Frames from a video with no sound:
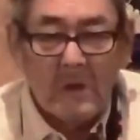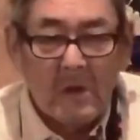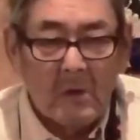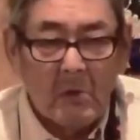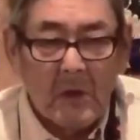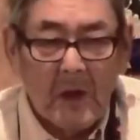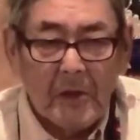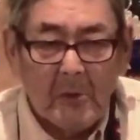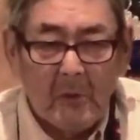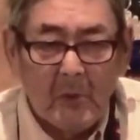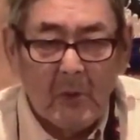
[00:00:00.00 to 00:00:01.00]
had to
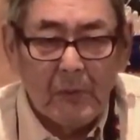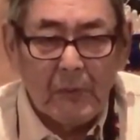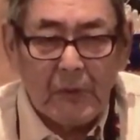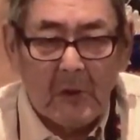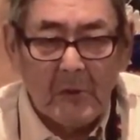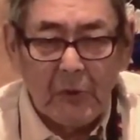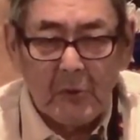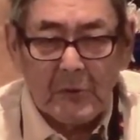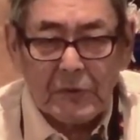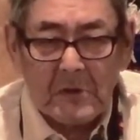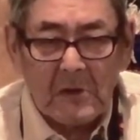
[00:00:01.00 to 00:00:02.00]
move down to
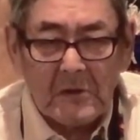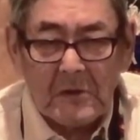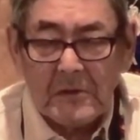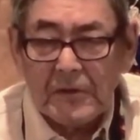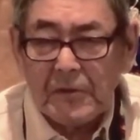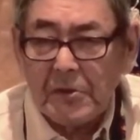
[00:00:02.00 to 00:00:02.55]
TCC